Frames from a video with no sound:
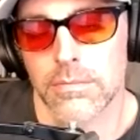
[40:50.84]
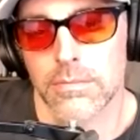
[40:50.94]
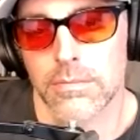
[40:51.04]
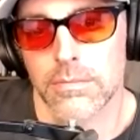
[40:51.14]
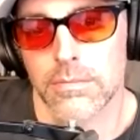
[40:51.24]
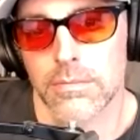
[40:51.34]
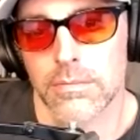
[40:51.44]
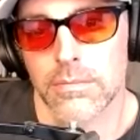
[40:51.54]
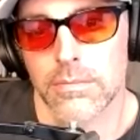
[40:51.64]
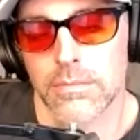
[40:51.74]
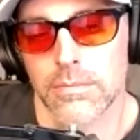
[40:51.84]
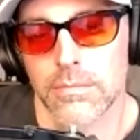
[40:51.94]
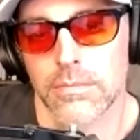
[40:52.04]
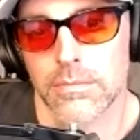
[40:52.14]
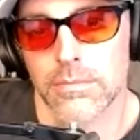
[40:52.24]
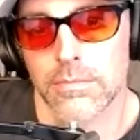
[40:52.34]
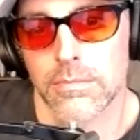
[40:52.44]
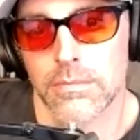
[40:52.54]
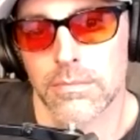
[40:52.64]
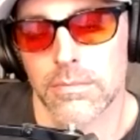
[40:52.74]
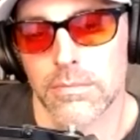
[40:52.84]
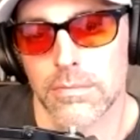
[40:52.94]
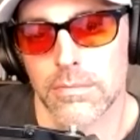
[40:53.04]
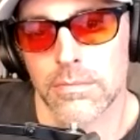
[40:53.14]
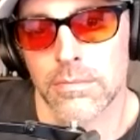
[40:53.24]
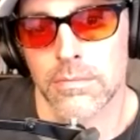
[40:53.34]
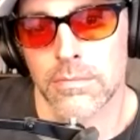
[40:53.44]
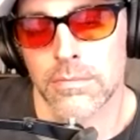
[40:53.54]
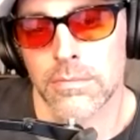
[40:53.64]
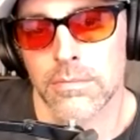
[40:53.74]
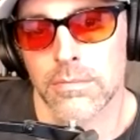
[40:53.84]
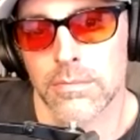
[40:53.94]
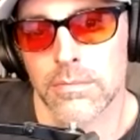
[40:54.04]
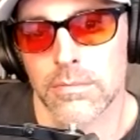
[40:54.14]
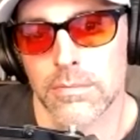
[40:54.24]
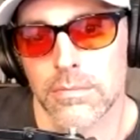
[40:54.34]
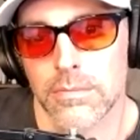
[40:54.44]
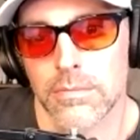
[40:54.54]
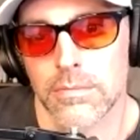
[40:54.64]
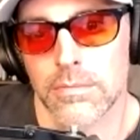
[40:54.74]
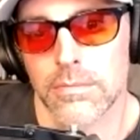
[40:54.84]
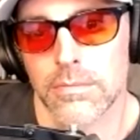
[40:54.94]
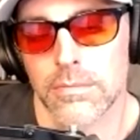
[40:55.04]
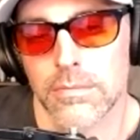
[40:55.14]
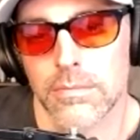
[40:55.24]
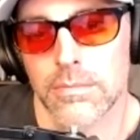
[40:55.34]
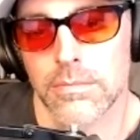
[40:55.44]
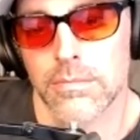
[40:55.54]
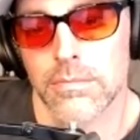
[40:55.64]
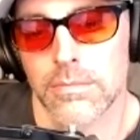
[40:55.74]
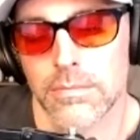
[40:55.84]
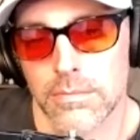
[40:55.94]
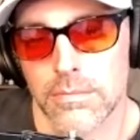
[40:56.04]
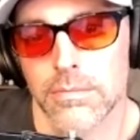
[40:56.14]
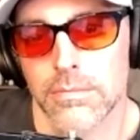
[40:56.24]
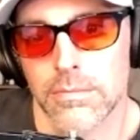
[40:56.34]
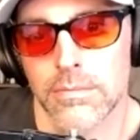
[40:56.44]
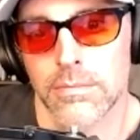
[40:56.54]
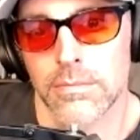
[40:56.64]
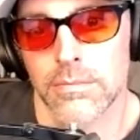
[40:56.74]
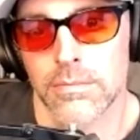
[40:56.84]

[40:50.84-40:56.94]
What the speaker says: The person shown says nothing.